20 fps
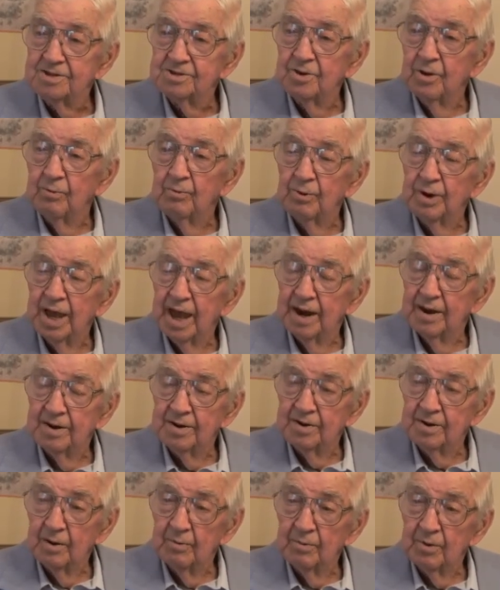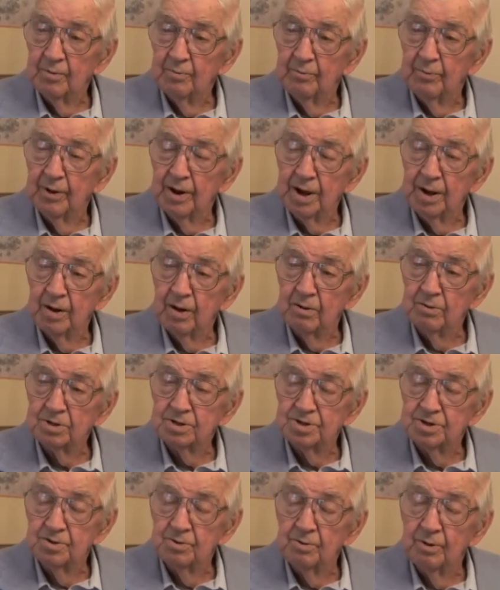So we had to go pretty
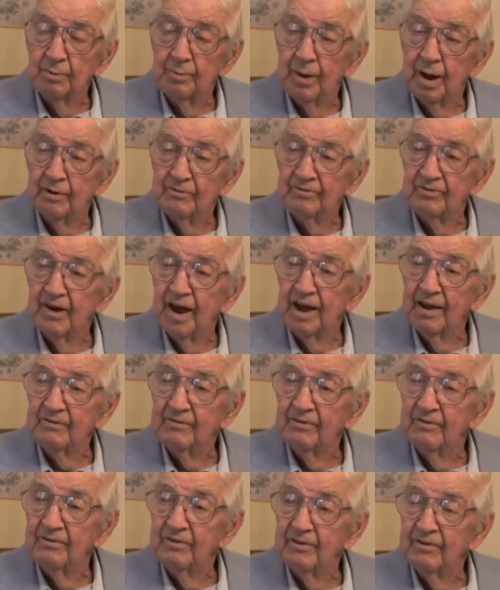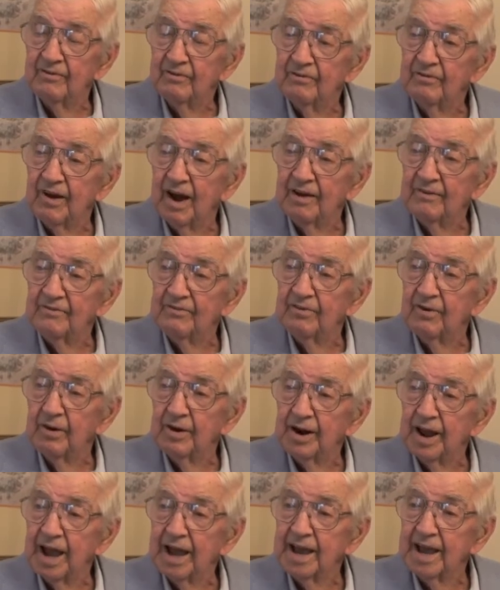close to about 5
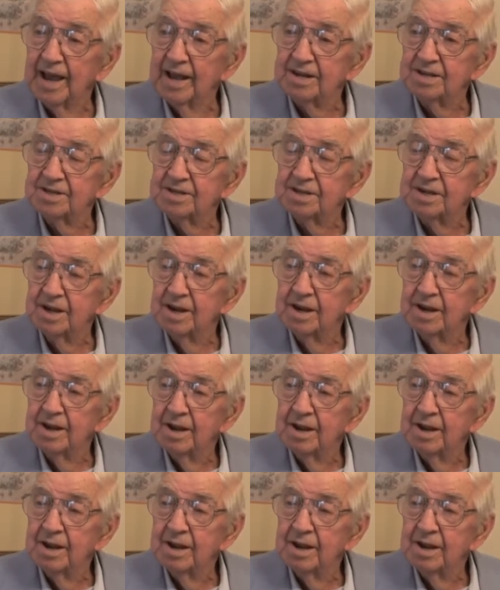foot, I guess.